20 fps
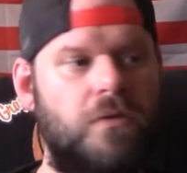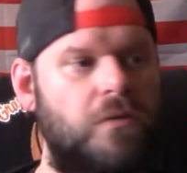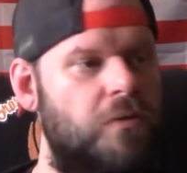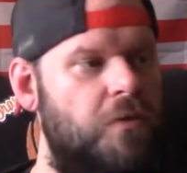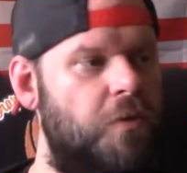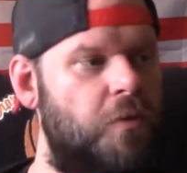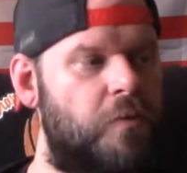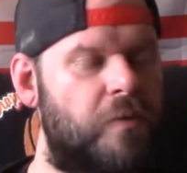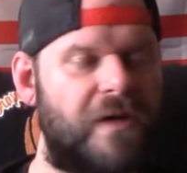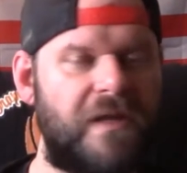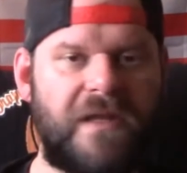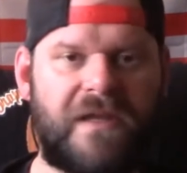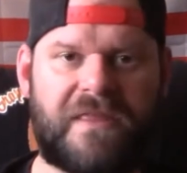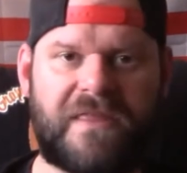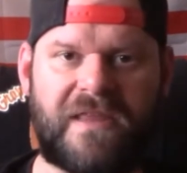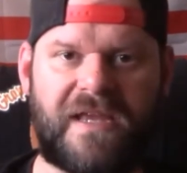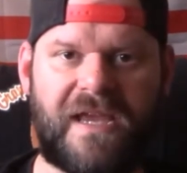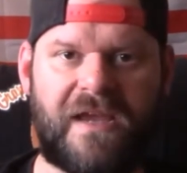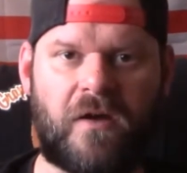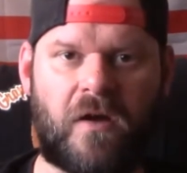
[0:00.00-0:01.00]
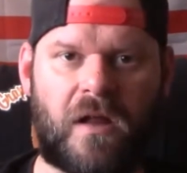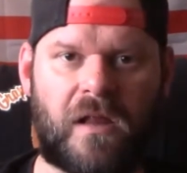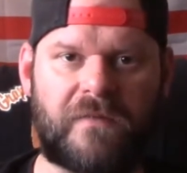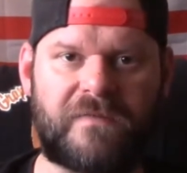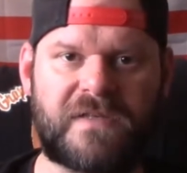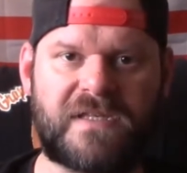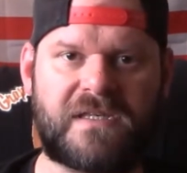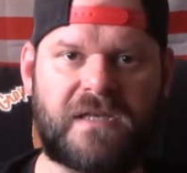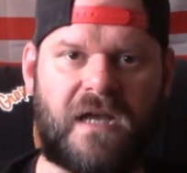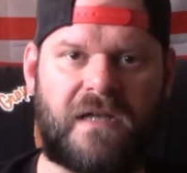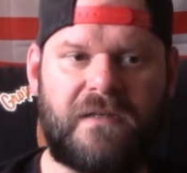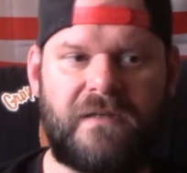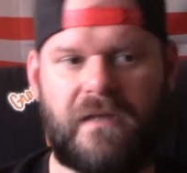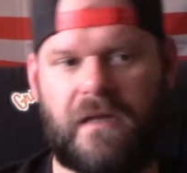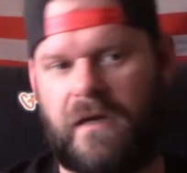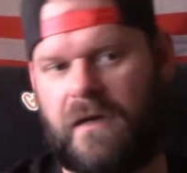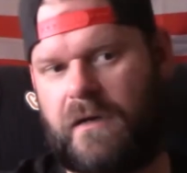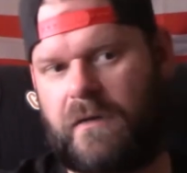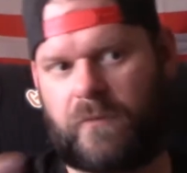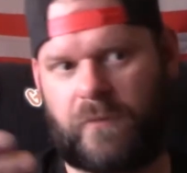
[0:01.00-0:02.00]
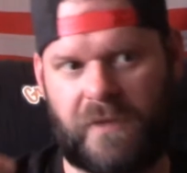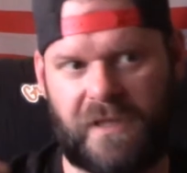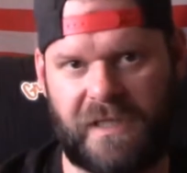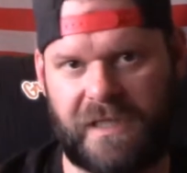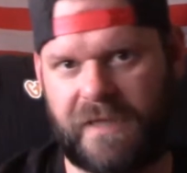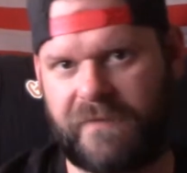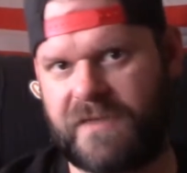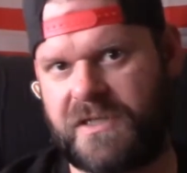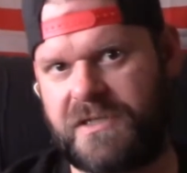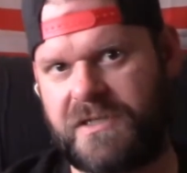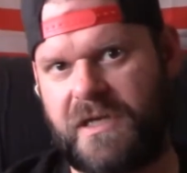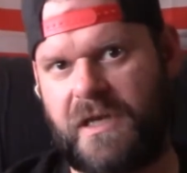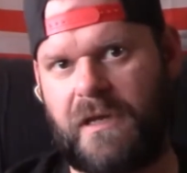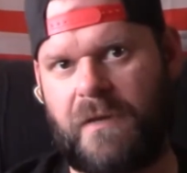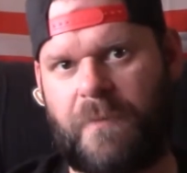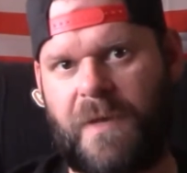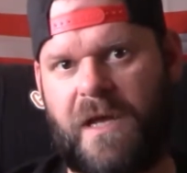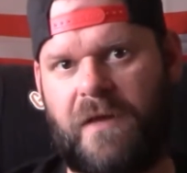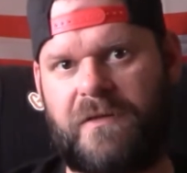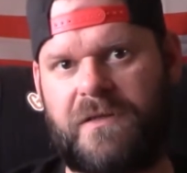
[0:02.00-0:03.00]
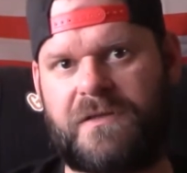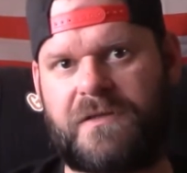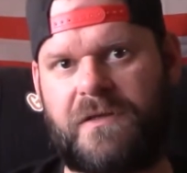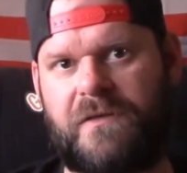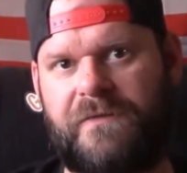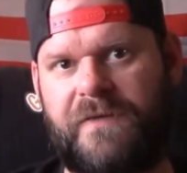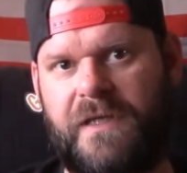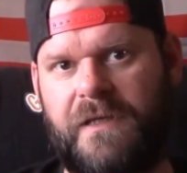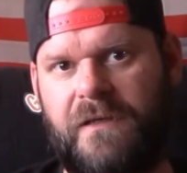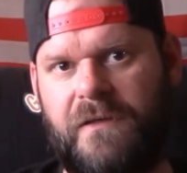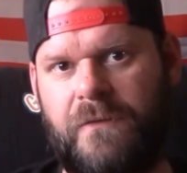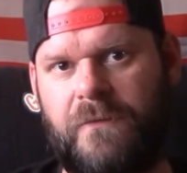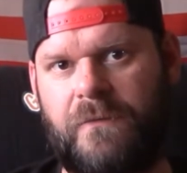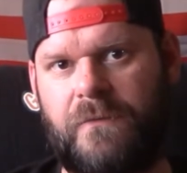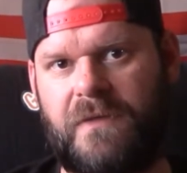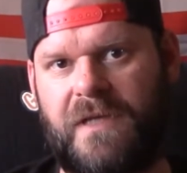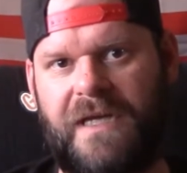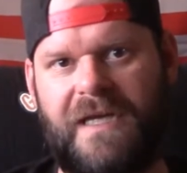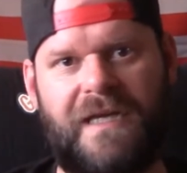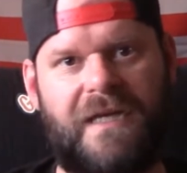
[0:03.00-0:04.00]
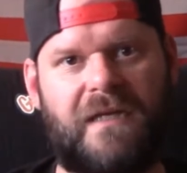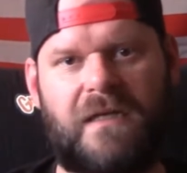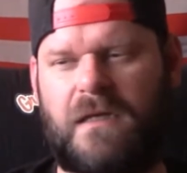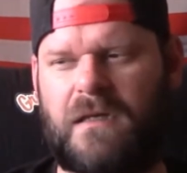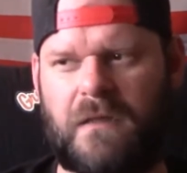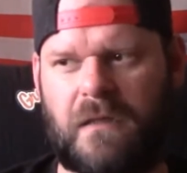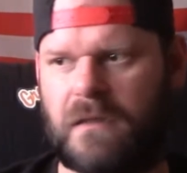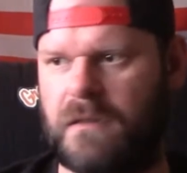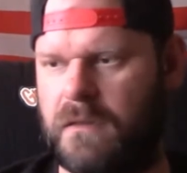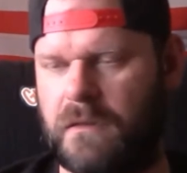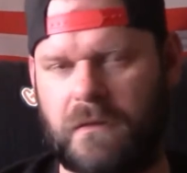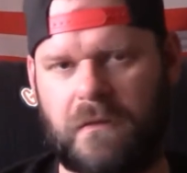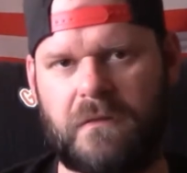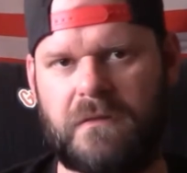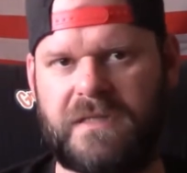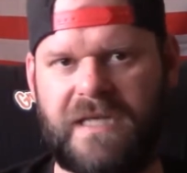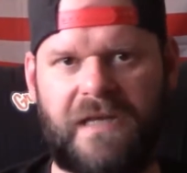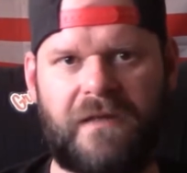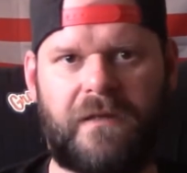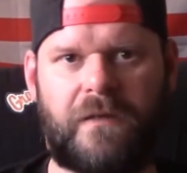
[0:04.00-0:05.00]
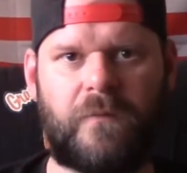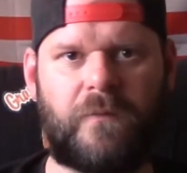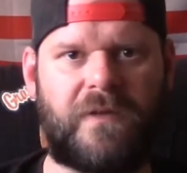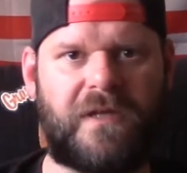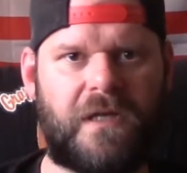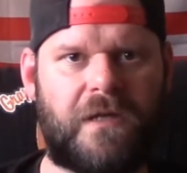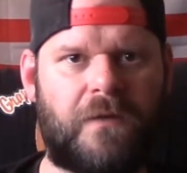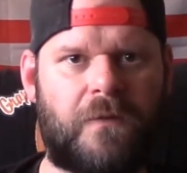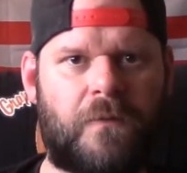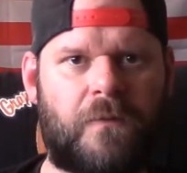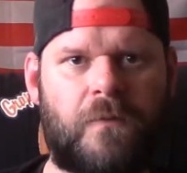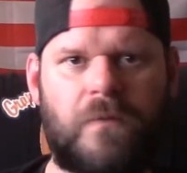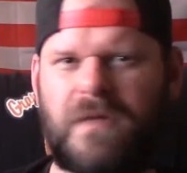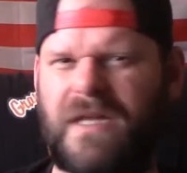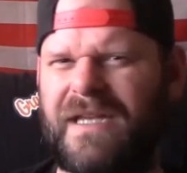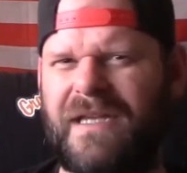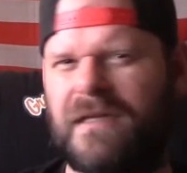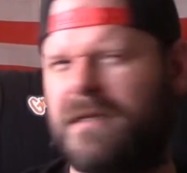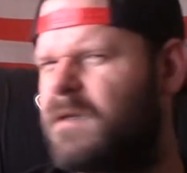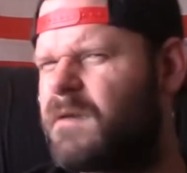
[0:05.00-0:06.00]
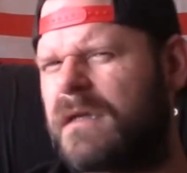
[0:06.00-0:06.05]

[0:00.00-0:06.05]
You really think all of a sudden they're going to really give a shit about serving you? Like, dealing with you? Like,